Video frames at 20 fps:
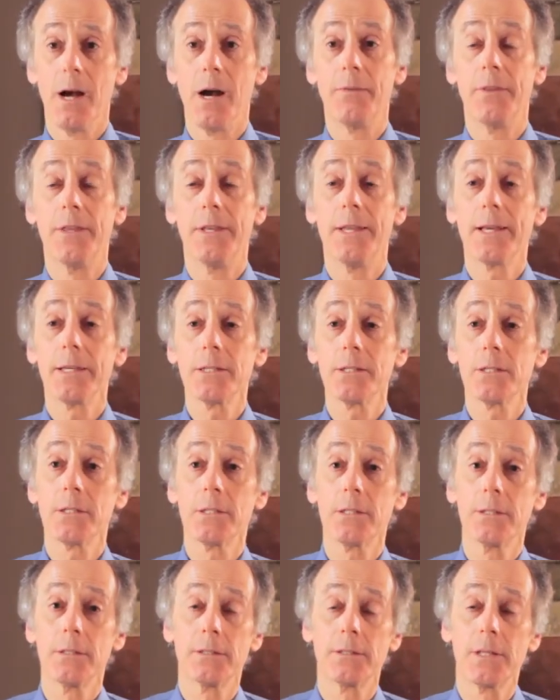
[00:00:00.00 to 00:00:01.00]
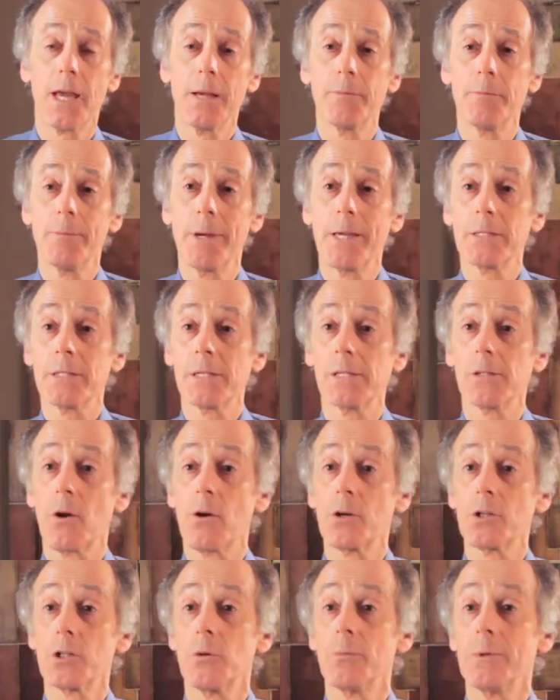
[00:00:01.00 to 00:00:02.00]
The next type of basal cell
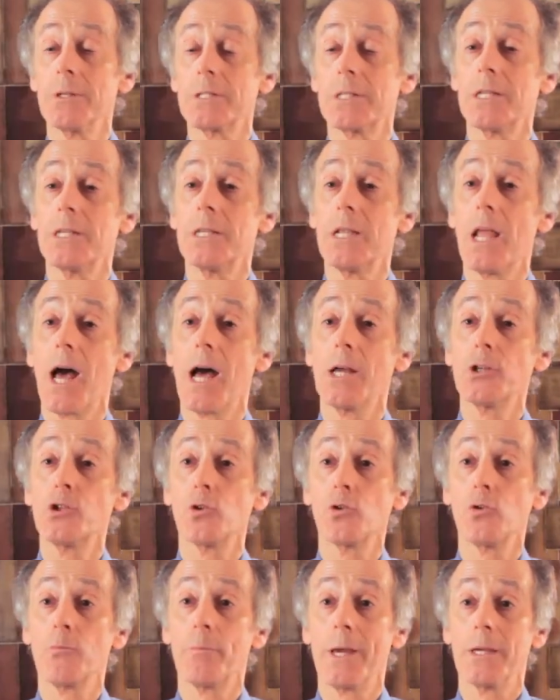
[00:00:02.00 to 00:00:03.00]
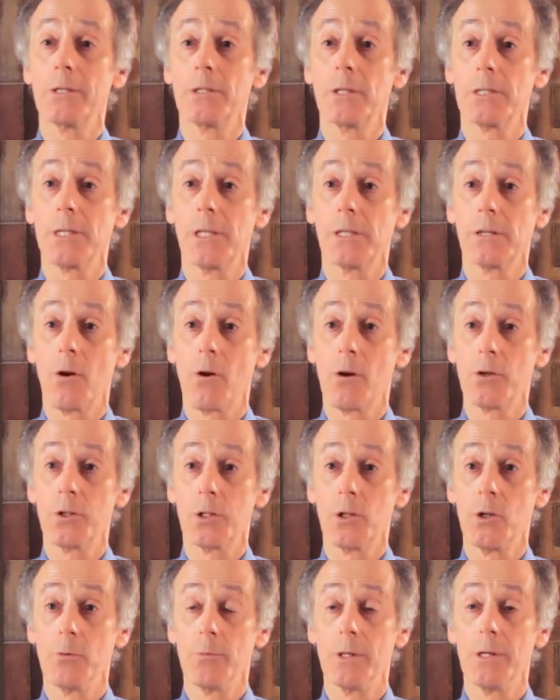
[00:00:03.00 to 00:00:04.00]
carcinoma is the nodular basal cell
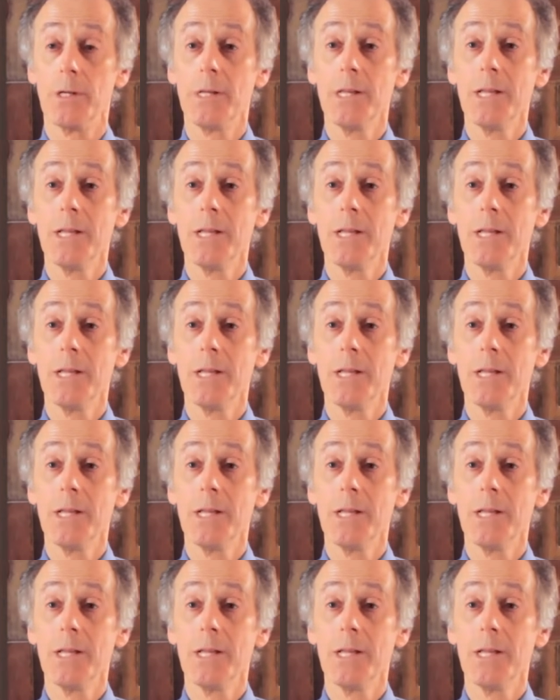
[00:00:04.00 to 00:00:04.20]
carcinoma.